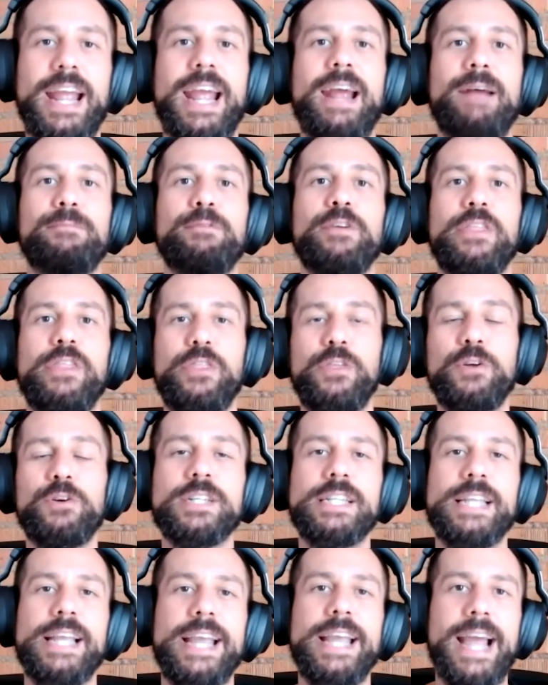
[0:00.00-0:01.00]
every
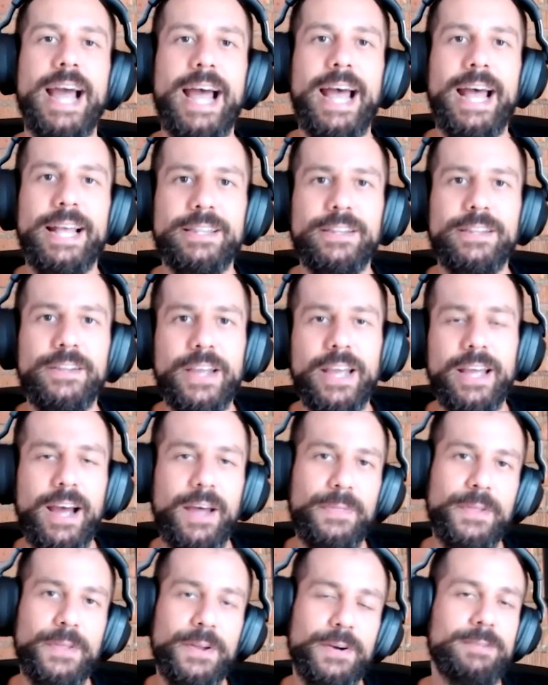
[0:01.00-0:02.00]
Thursday at
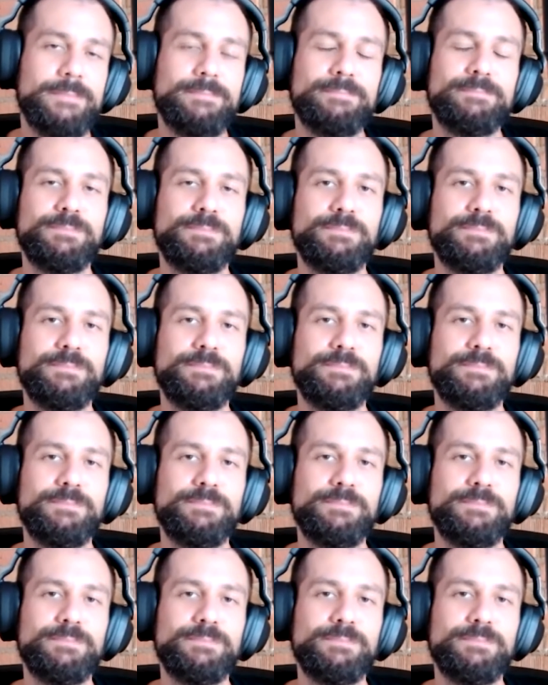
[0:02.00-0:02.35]
their